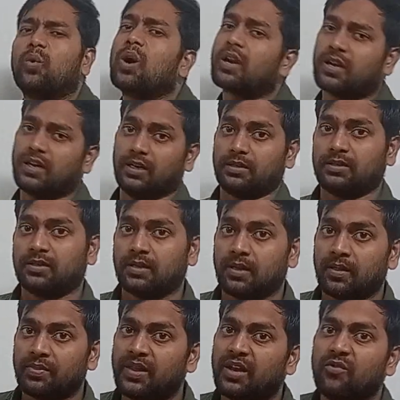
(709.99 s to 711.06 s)

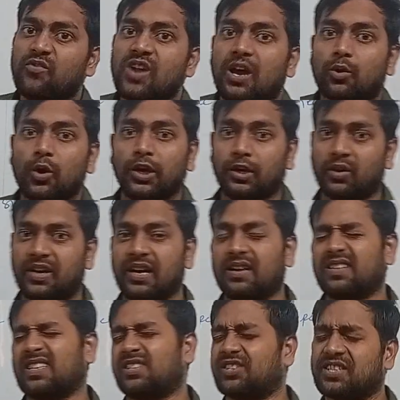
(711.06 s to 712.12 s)
work, then we are going to
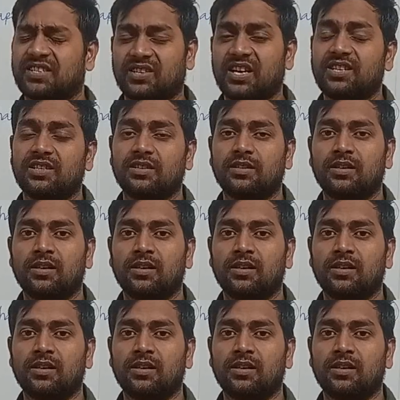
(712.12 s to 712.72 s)
get the stress, right?